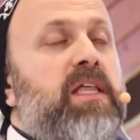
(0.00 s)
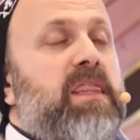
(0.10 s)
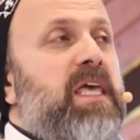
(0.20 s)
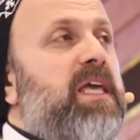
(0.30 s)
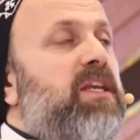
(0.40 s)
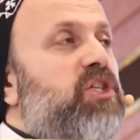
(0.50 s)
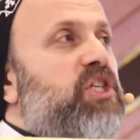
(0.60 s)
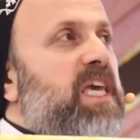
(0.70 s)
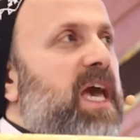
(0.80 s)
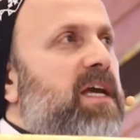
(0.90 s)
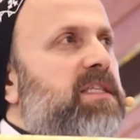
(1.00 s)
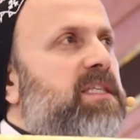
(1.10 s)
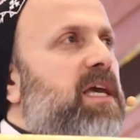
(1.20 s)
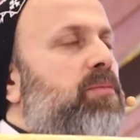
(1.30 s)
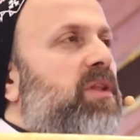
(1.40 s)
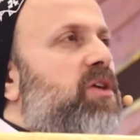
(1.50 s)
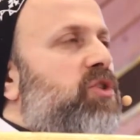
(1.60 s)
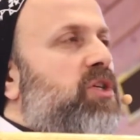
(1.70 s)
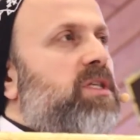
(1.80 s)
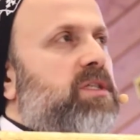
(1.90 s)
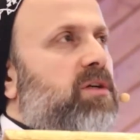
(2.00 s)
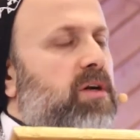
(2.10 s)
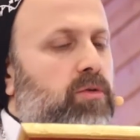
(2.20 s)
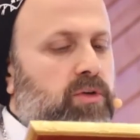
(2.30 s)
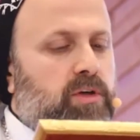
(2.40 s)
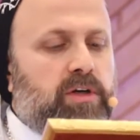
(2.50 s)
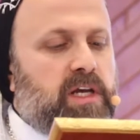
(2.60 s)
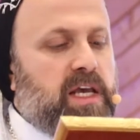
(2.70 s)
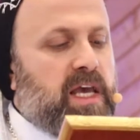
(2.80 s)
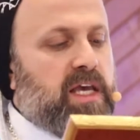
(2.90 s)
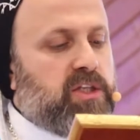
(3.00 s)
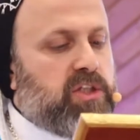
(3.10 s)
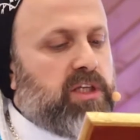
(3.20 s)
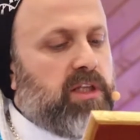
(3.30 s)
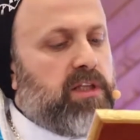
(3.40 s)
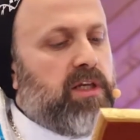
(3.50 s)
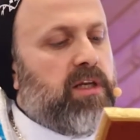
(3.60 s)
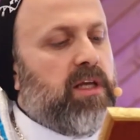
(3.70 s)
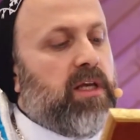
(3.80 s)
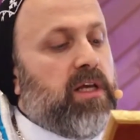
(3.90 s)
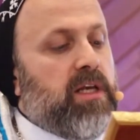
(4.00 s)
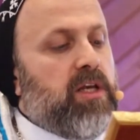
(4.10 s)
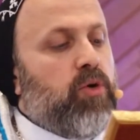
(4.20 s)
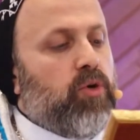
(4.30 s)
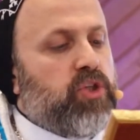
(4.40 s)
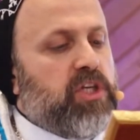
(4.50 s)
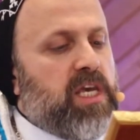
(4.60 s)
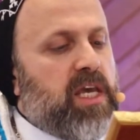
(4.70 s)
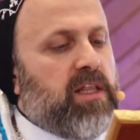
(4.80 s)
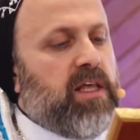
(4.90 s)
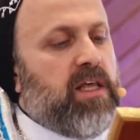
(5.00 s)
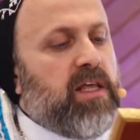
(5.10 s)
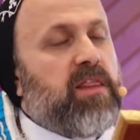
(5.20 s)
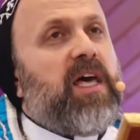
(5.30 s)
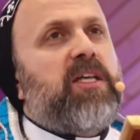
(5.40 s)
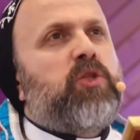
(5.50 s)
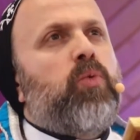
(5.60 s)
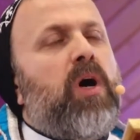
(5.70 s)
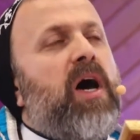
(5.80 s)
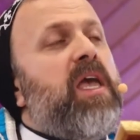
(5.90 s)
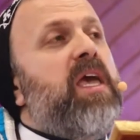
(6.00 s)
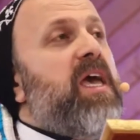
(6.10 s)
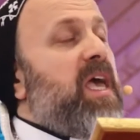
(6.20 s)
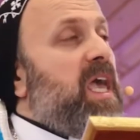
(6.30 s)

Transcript: then she accept, she surrendered, and she didn't negotiate. That's why